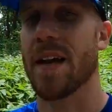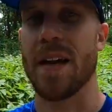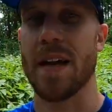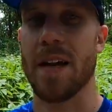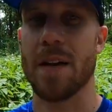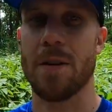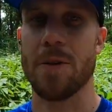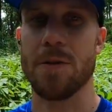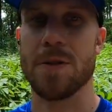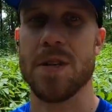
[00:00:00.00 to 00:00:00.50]

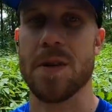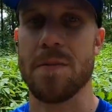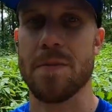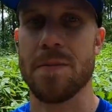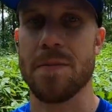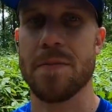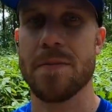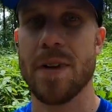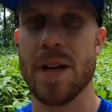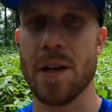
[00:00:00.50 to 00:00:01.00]
get a little
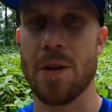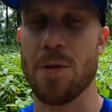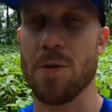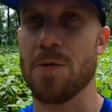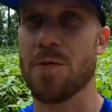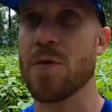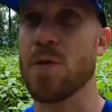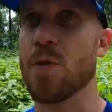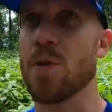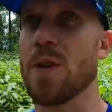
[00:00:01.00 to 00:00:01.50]
something, get a little
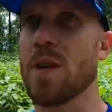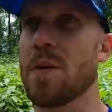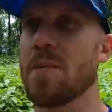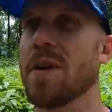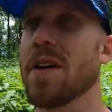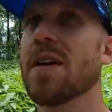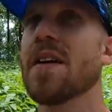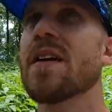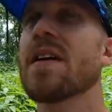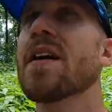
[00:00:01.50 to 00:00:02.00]
food in
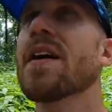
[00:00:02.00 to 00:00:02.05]
me.